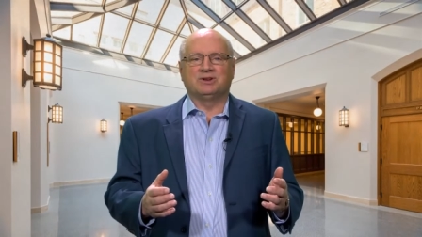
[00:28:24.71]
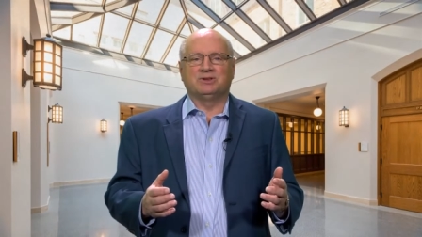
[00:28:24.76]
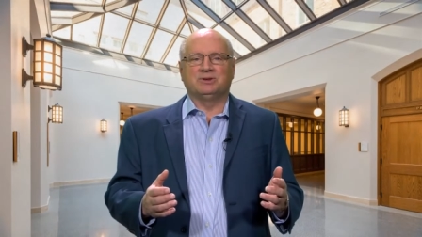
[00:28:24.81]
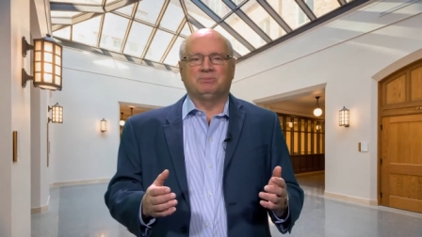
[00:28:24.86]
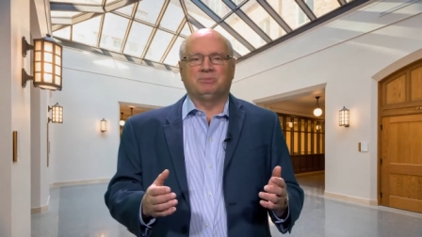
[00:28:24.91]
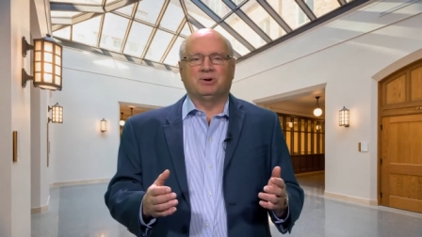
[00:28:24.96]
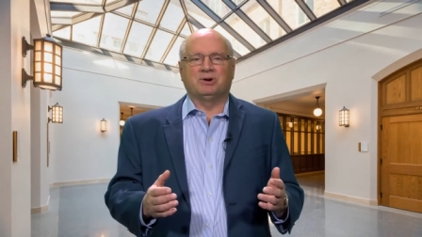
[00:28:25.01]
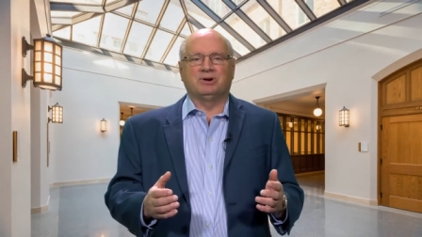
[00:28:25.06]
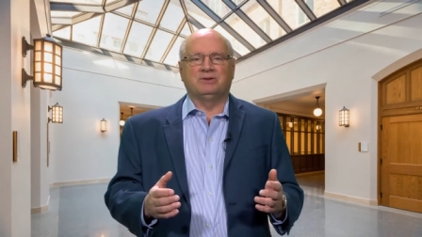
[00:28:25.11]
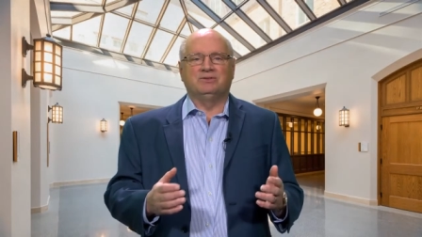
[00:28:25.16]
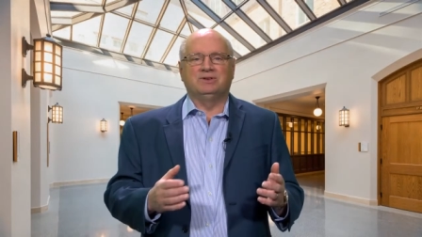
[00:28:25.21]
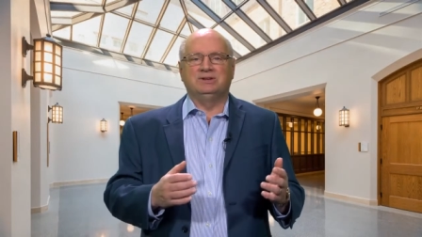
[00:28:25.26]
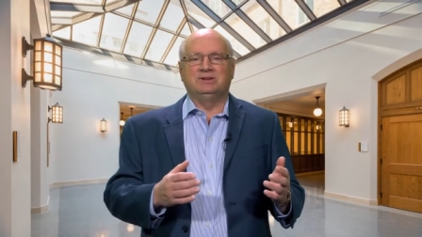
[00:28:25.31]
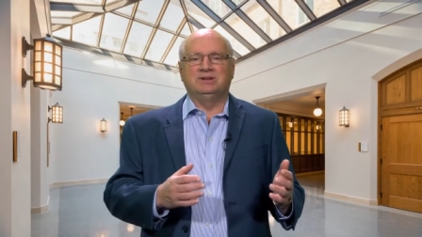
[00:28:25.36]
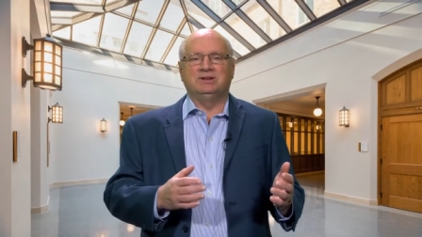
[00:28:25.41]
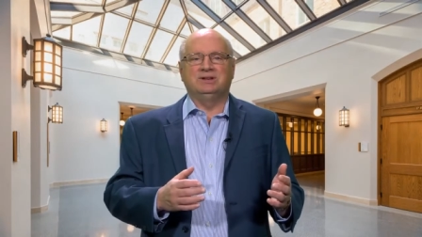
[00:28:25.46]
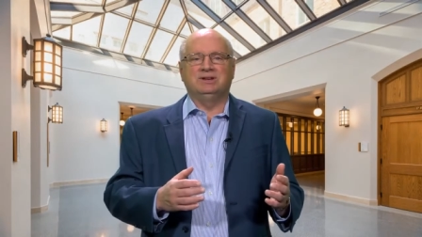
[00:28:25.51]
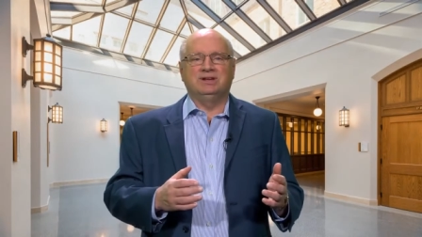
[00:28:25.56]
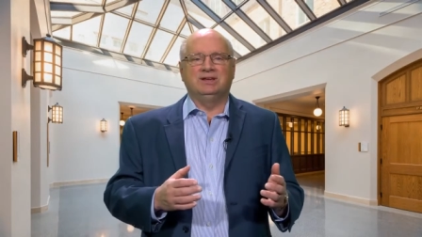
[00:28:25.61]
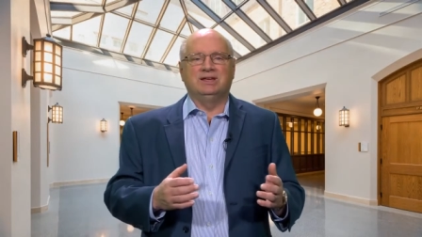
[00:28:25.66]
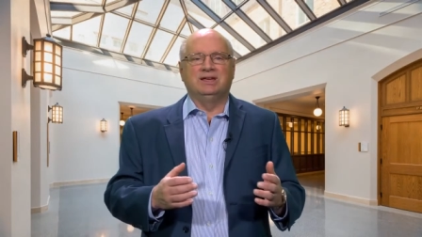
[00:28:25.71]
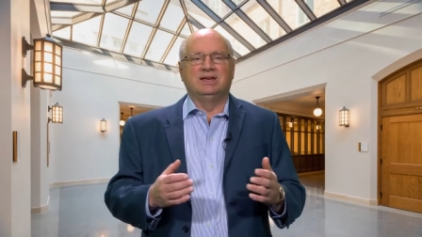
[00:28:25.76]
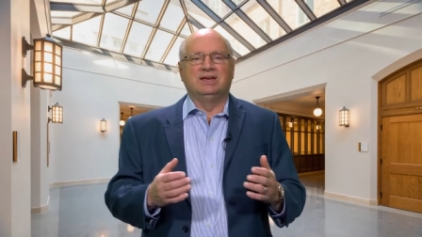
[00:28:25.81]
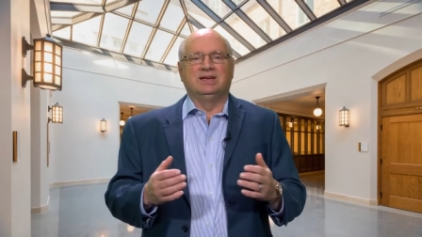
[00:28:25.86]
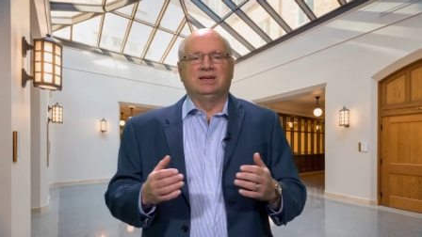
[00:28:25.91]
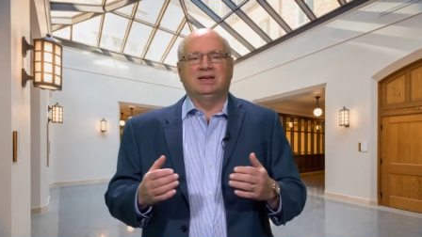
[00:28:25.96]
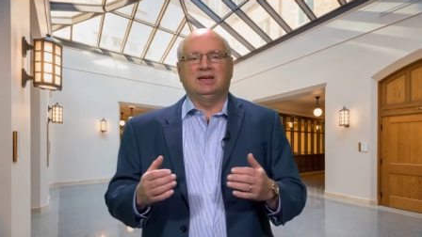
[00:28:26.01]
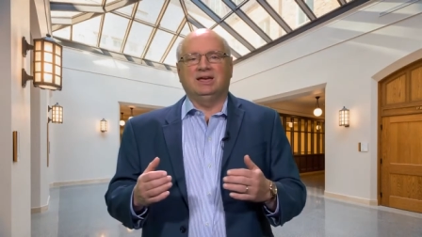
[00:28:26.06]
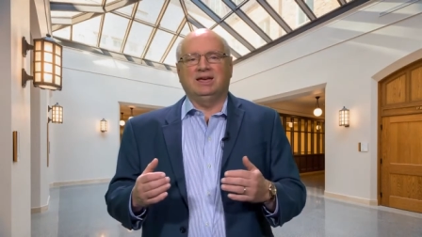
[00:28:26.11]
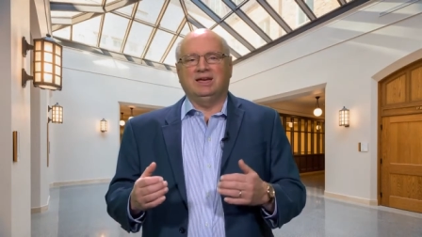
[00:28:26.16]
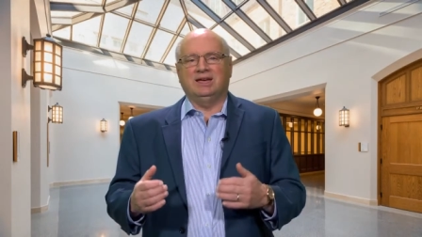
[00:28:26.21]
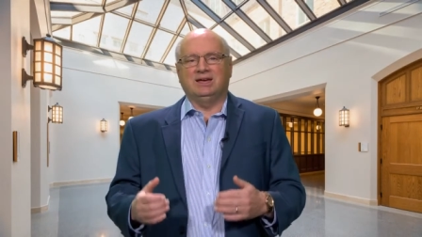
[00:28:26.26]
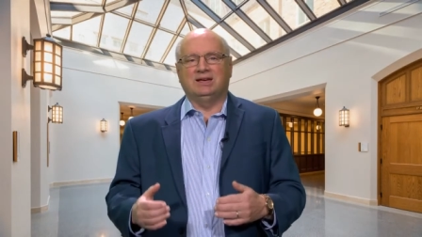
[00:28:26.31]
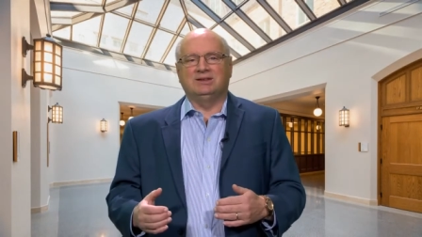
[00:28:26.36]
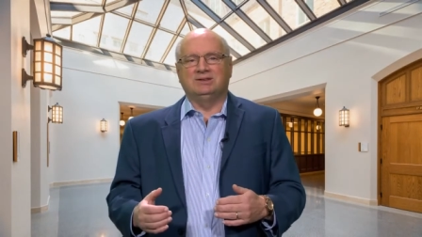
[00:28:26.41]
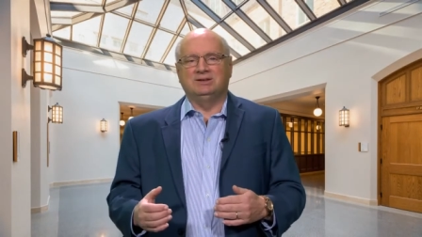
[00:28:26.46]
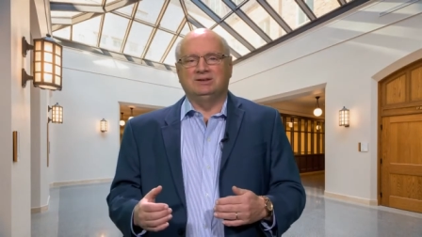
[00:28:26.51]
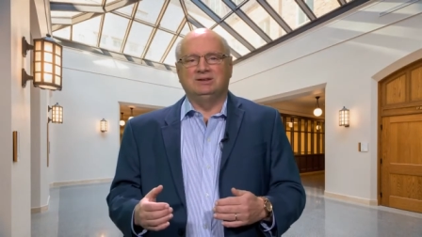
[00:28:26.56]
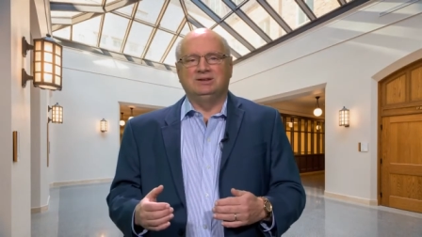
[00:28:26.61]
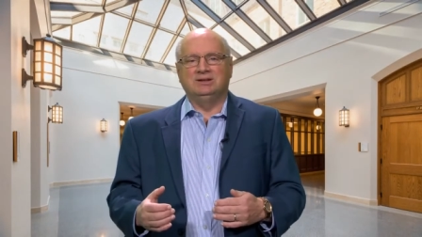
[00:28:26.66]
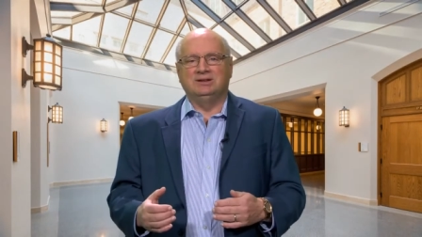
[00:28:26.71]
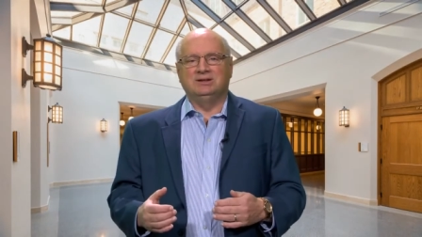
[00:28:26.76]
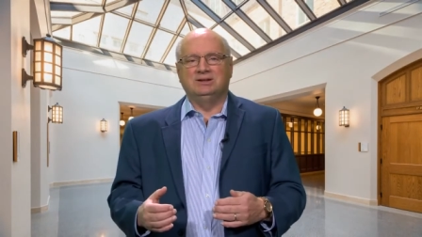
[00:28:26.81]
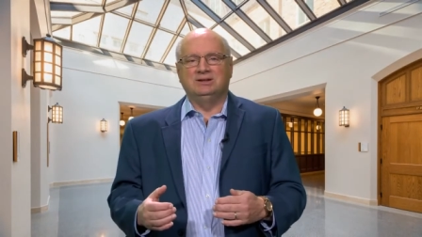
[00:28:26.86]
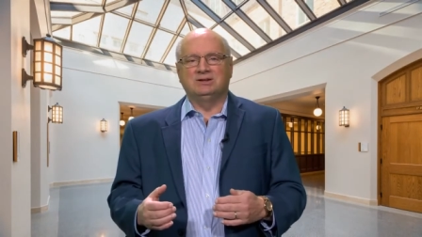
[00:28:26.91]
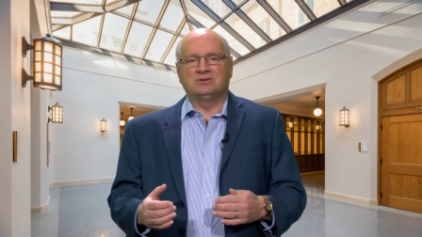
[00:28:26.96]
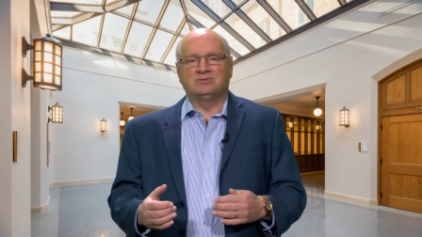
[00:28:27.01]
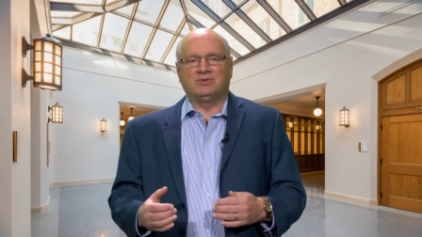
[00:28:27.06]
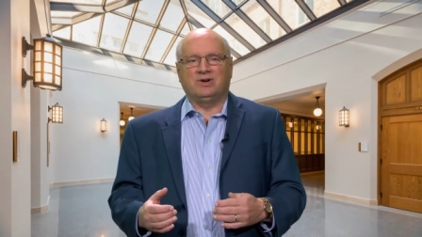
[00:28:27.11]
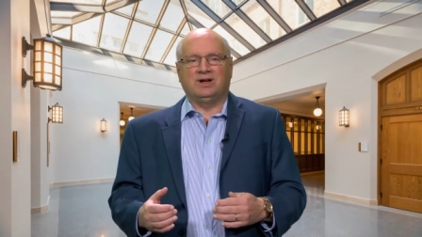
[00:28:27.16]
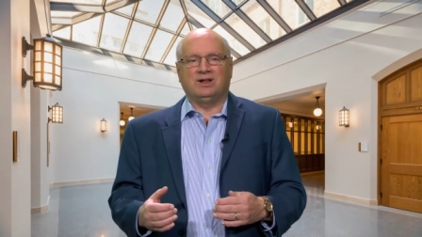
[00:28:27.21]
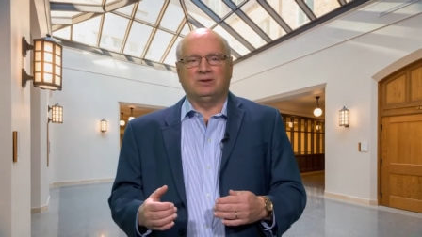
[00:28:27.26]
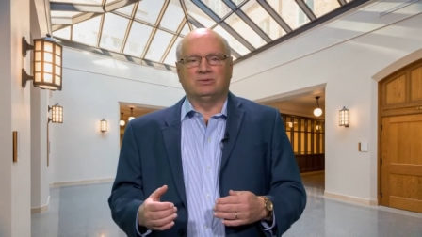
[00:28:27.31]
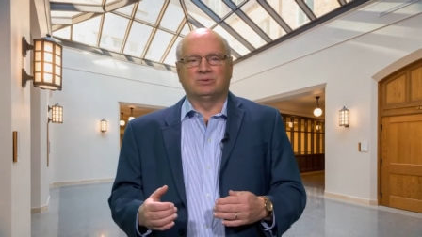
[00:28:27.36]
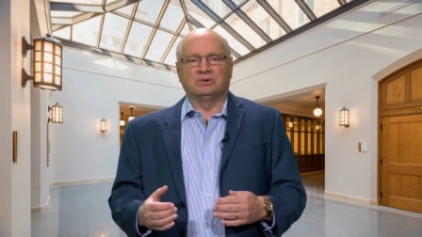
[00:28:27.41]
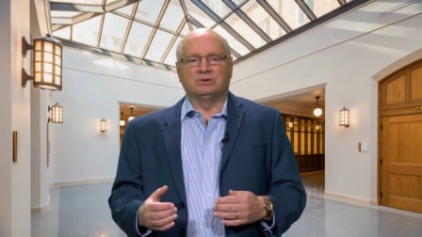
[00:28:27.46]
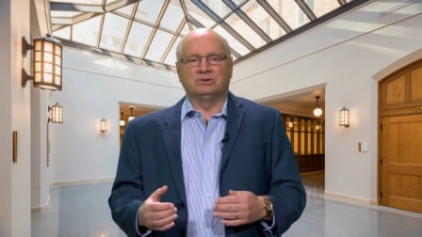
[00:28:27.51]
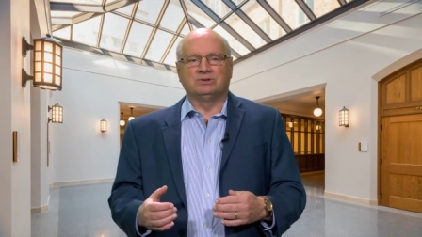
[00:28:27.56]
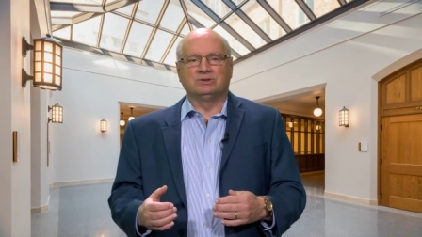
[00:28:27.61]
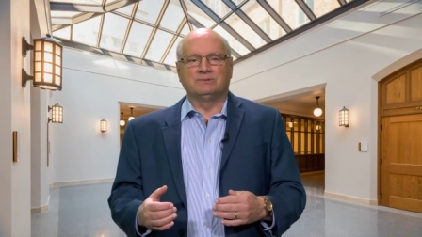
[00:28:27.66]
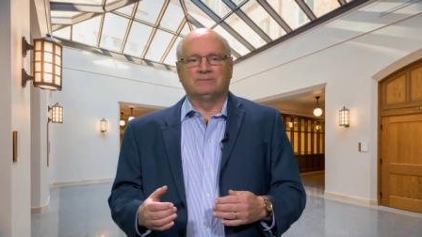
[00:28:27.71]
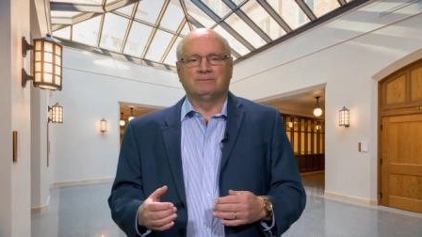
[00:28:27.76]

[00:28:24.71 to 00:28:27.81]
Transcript: the part of the deity and the deity's followers.